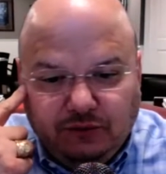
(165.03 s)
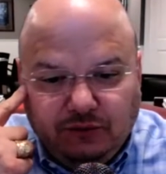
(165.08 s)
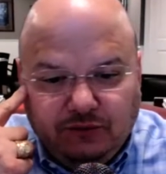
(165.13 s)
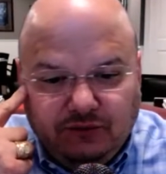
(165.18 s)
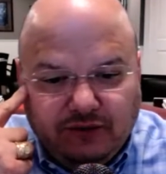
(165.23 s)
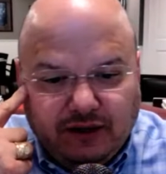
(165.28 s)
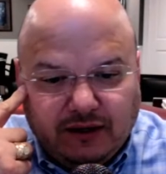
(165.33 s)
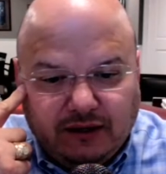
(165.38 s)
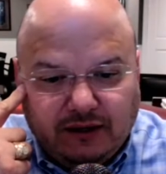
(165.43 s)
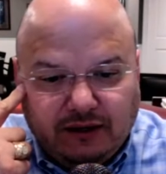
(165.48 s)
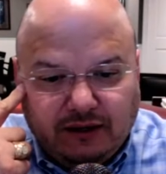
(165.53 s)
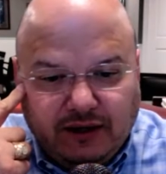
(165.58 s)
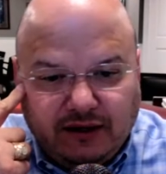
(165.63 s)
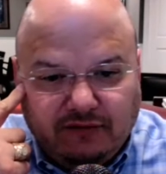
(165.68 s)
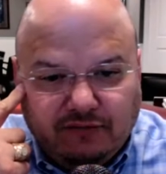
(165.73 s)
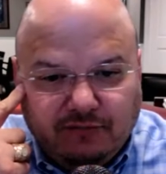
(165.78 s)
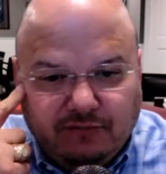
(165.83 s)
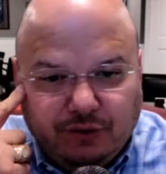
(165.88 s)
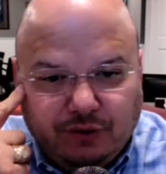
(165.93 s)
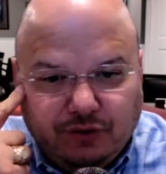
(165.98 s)
We've got a lot
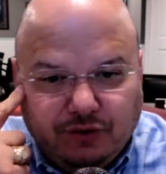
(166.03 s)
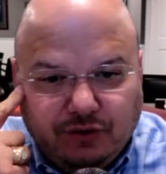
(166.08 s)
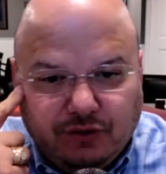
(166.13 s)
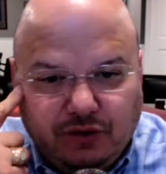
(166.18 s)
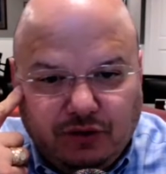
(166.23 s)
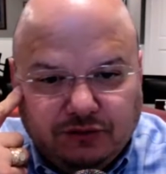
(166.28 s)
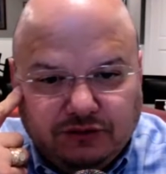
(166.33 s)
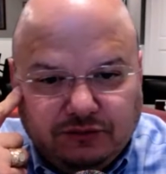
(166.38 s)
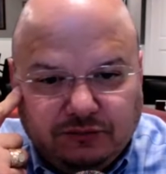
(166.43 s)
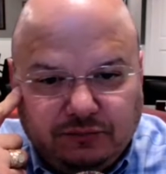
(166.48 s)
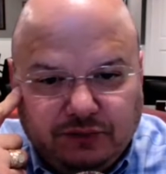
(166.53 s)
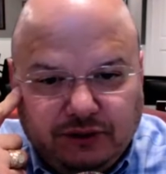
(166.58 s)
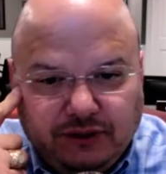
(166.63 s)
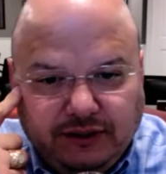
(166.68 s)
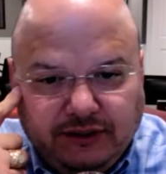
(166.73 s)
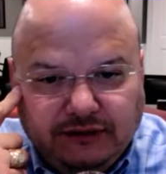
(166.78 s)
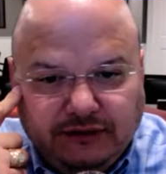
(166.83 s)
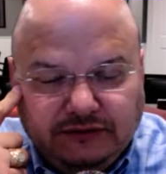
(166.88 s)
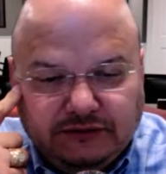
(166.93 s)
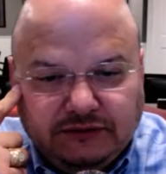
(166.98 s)
of protocols in
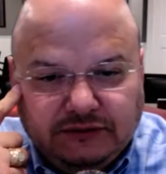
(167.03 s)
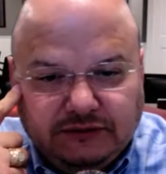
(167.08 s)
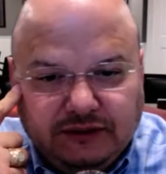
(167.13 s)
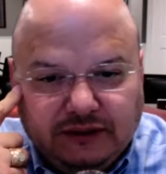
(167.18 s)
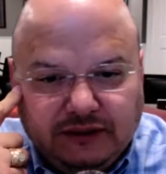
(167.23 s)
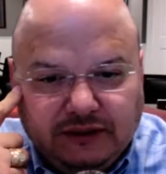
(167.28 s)
place.